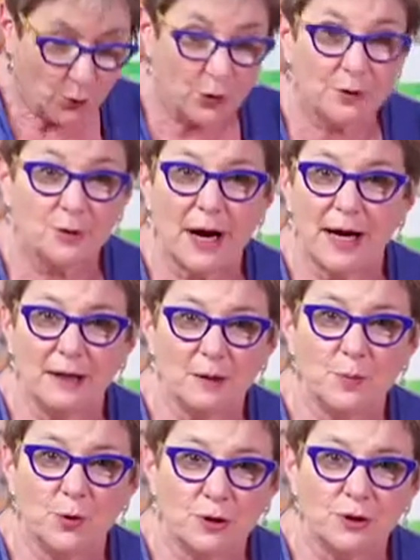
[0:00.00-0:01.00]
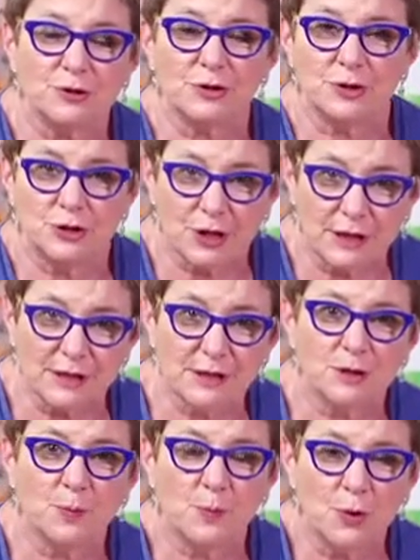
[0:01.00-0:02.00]
We're adding borders just
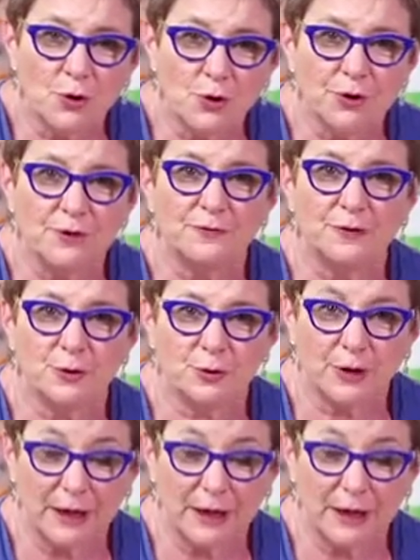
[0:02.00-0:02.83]
to pull the viewer